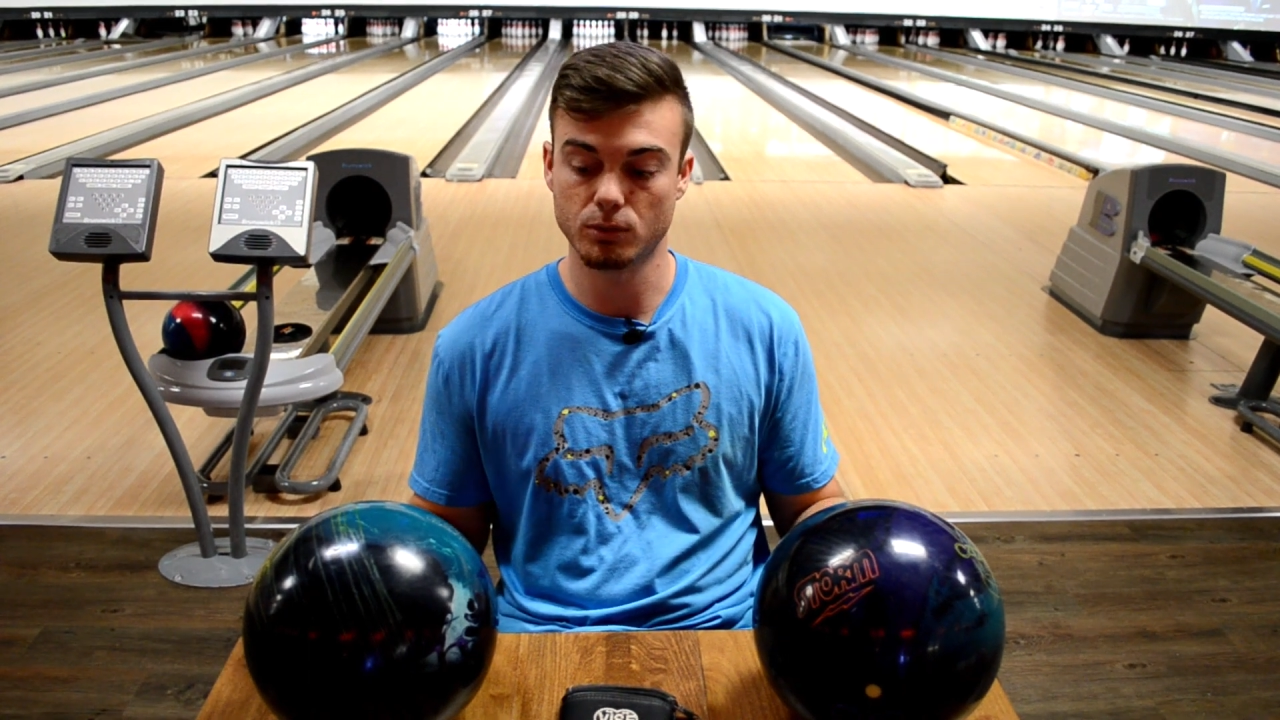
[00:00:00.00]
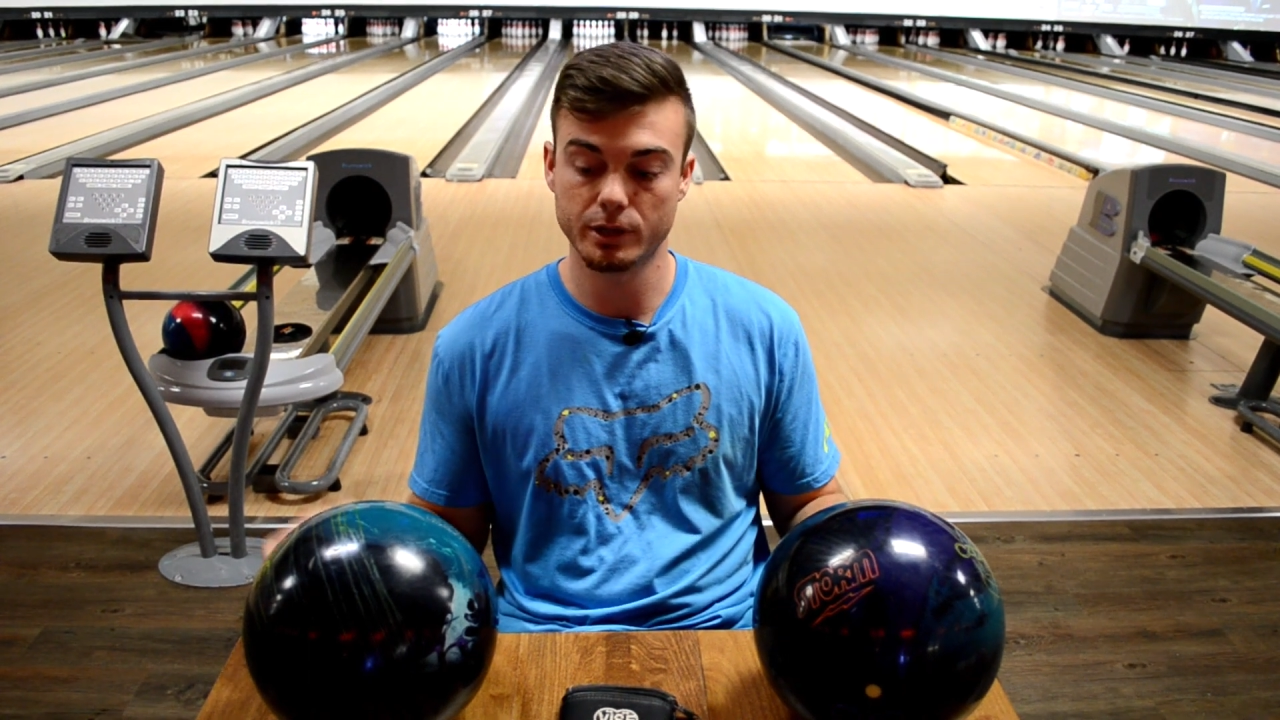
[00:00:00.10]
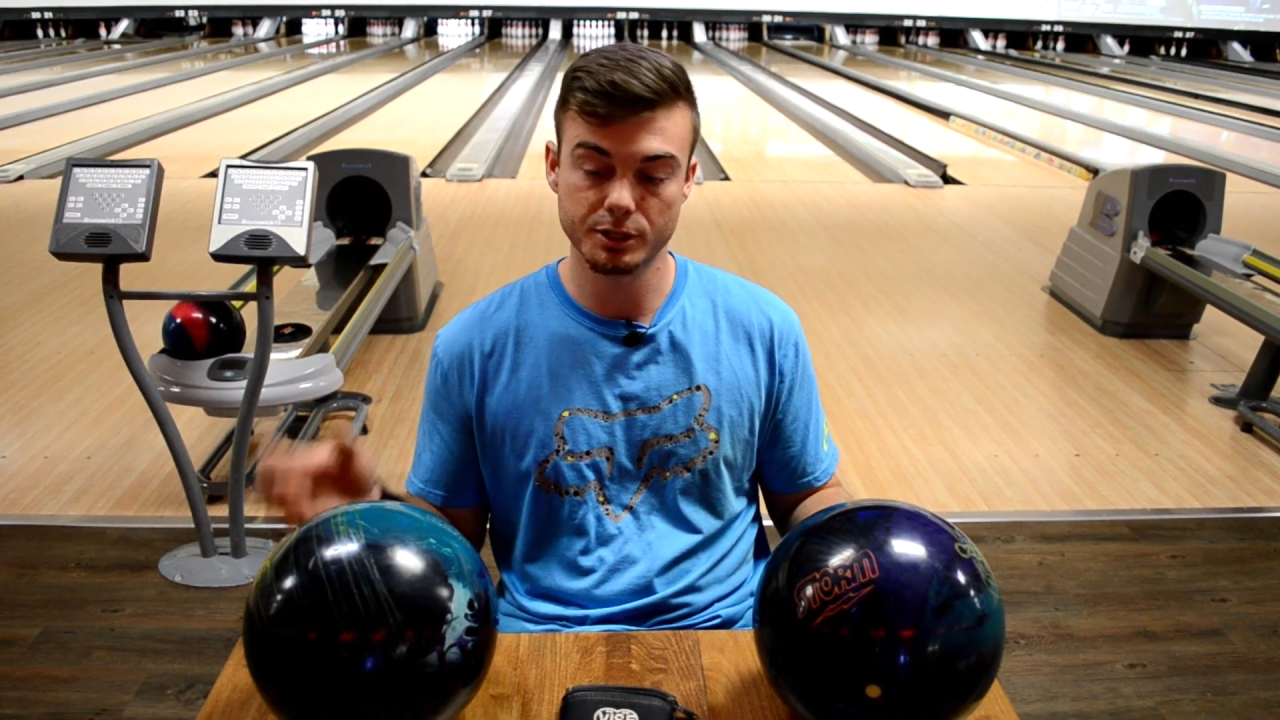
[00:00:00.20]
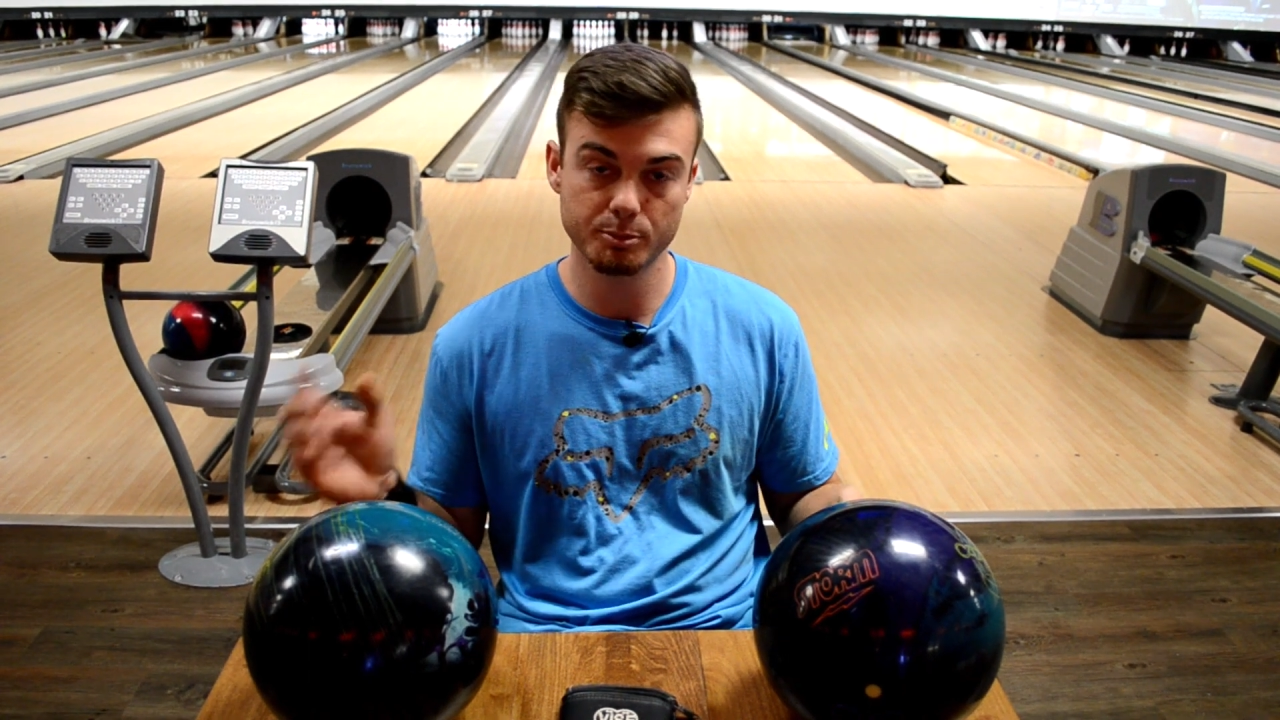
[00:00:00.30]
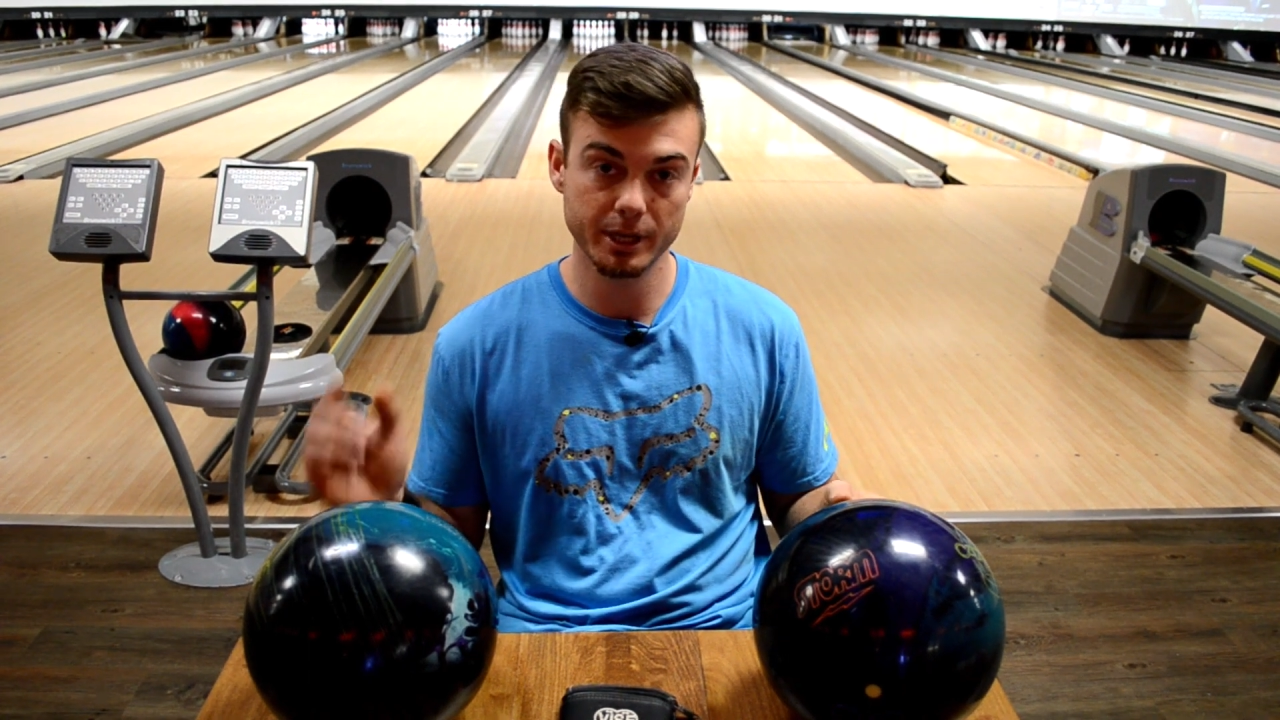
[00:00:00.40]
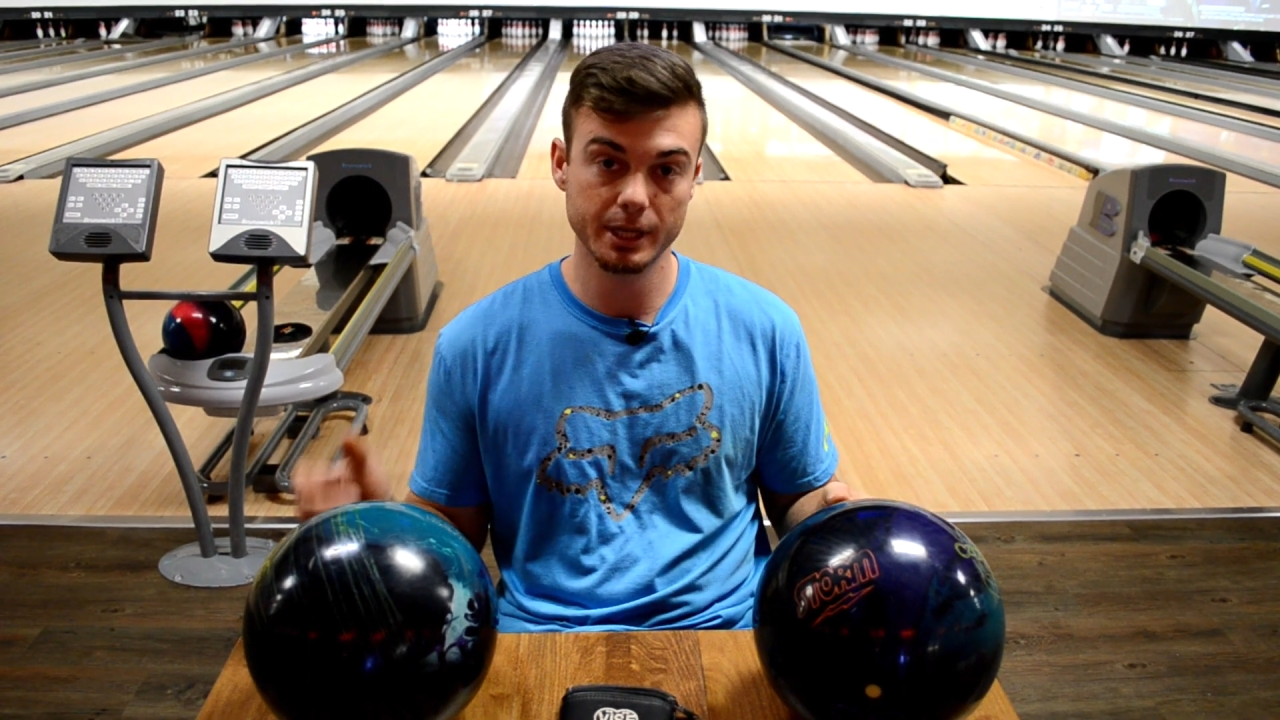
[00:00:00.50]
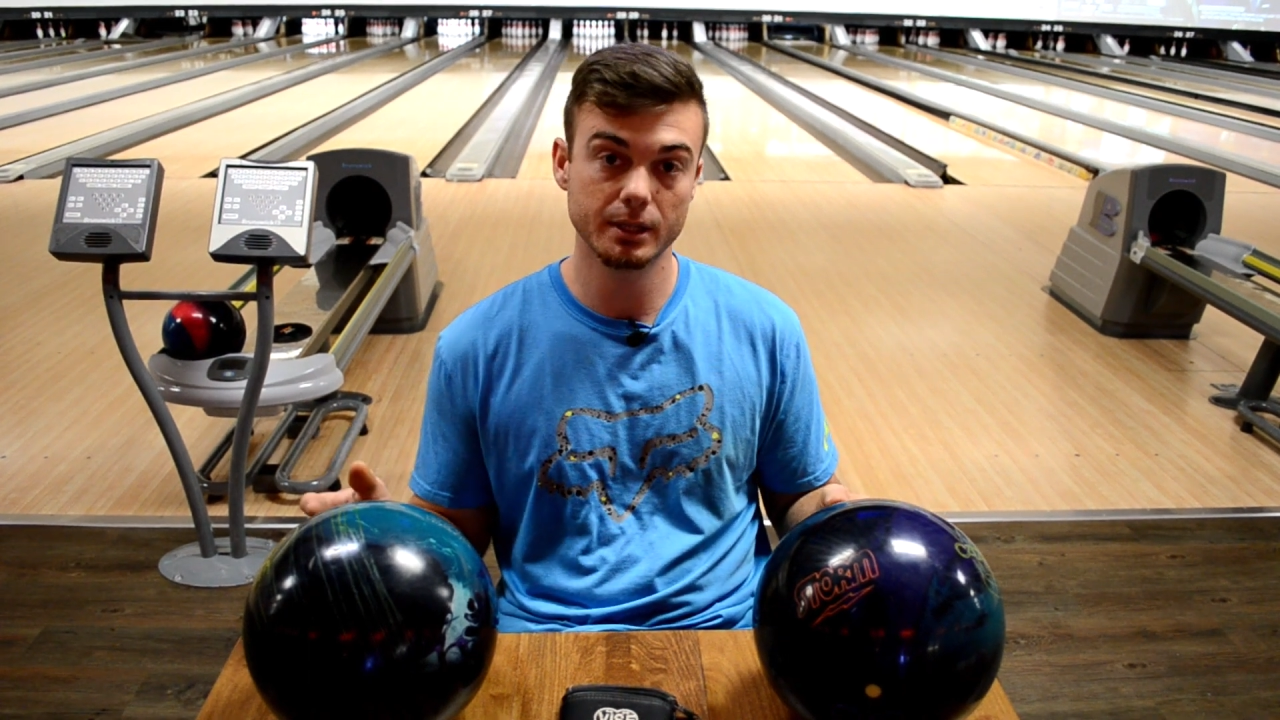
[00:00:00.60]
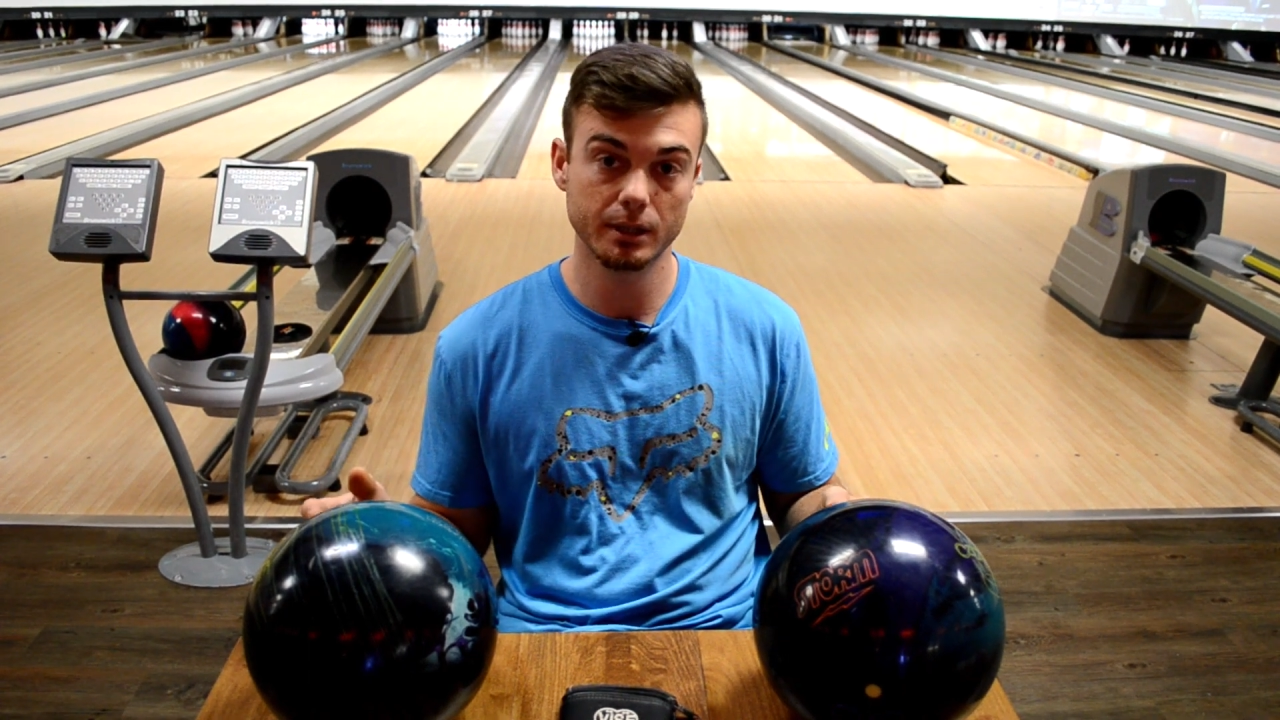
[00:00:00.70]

one's pin